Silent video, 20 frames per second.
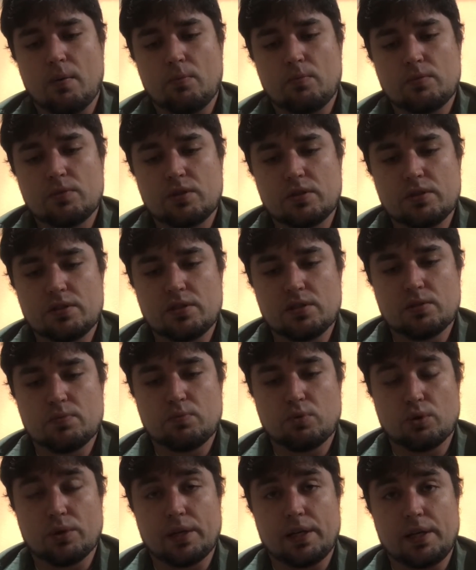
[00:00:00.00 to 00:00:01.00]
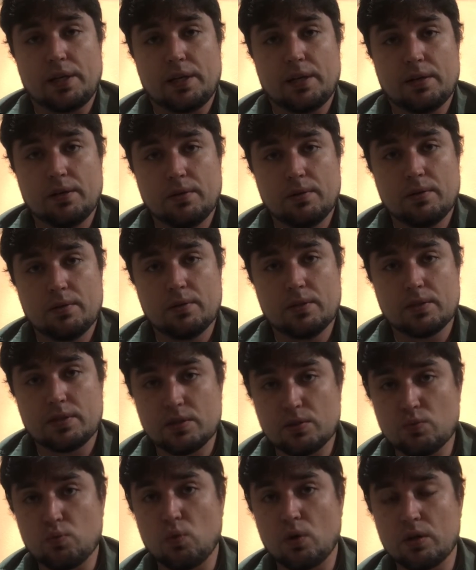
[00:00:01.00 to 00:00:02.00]
So this
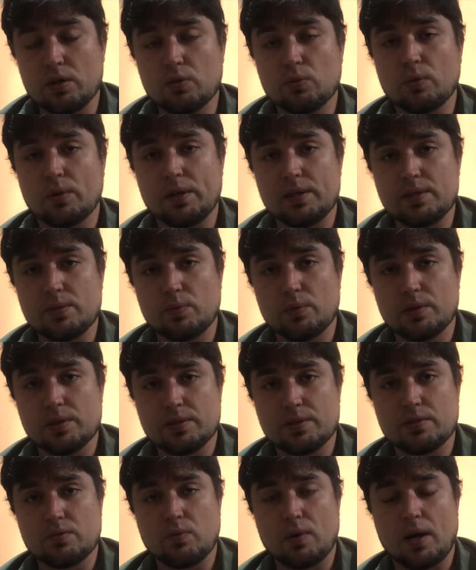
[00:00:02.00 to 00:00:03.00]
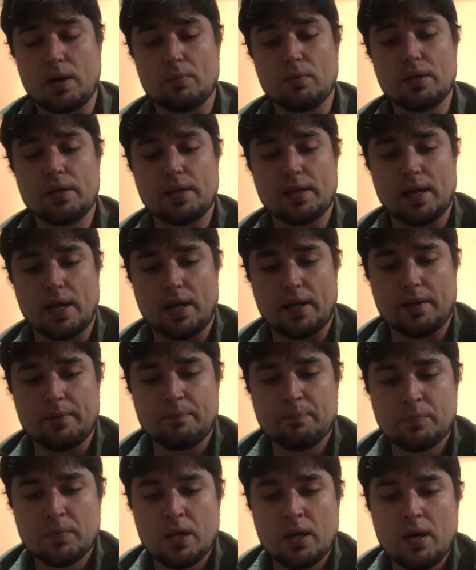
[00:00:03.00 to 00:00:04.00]
is one of the reasons why I'm looking at it.
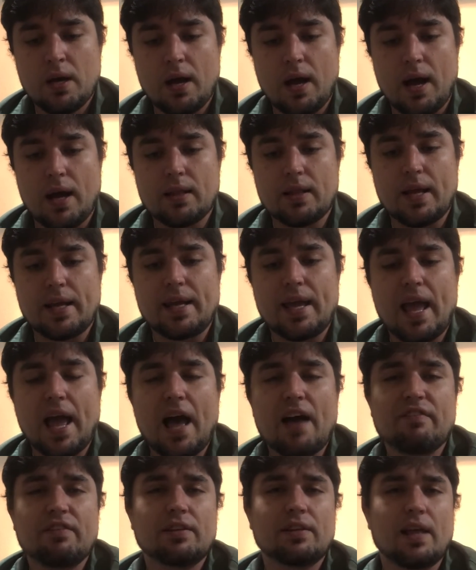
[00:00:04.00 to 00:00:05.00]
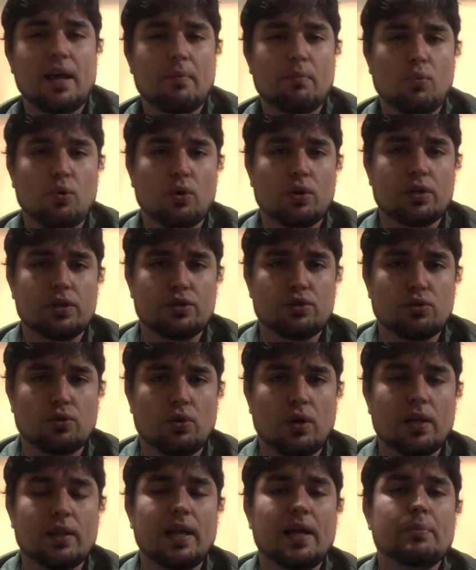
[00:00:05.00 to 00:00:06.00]
I like having that more control.
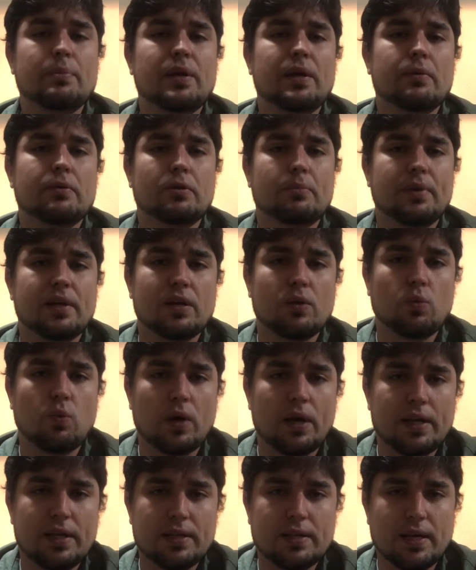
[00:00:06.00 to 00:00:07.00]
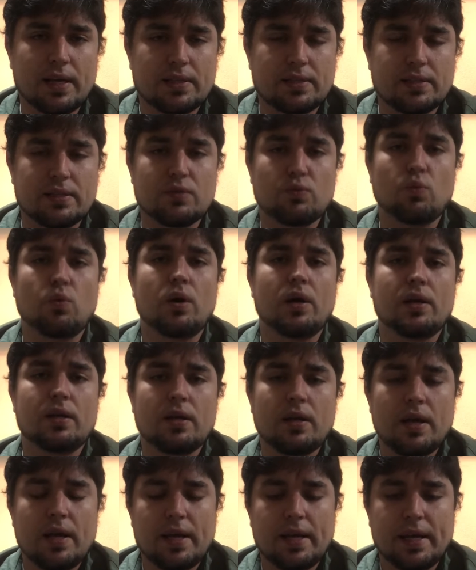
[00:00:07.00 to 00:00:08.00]
I like being able to pick what indexes, what
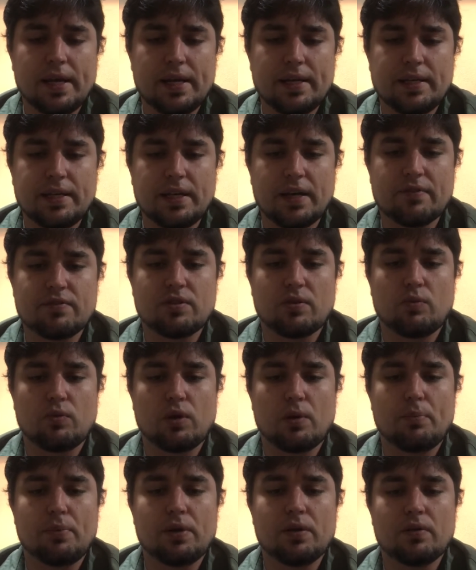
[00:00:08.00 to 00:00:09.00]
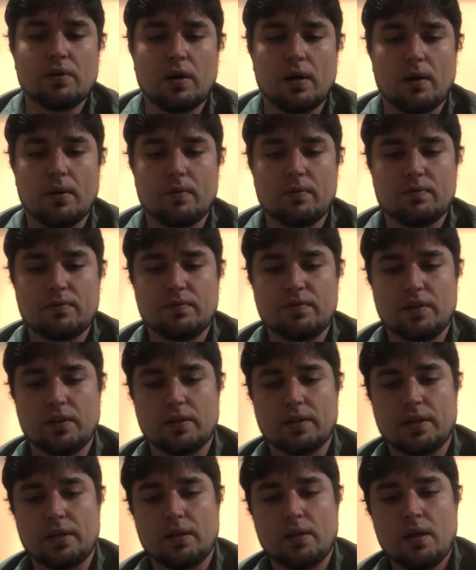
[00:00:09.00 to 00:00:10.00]
ETFs I want to fill
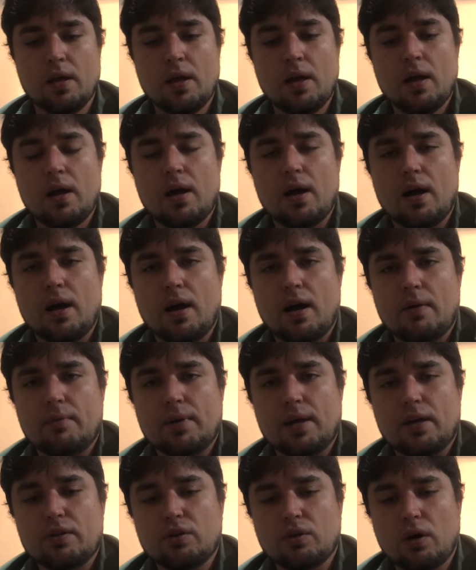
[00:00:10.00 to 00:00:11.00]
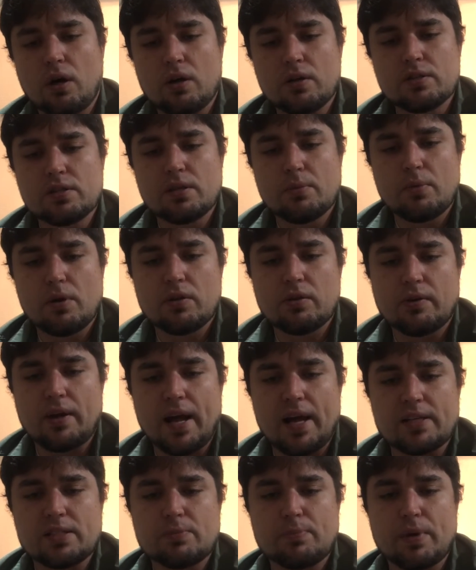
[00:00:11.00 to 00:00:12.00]
in. Now there are some other
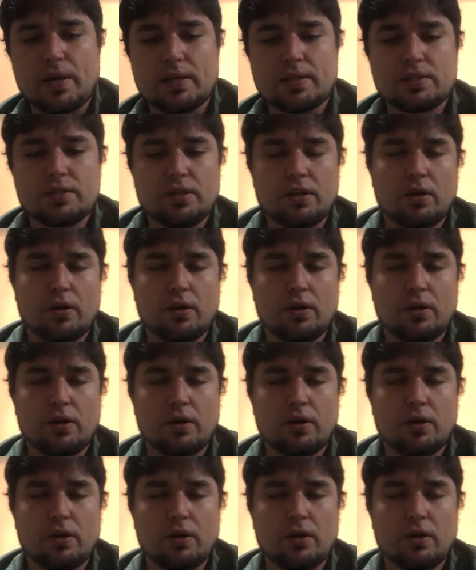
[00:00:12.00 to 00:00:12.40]
aspects,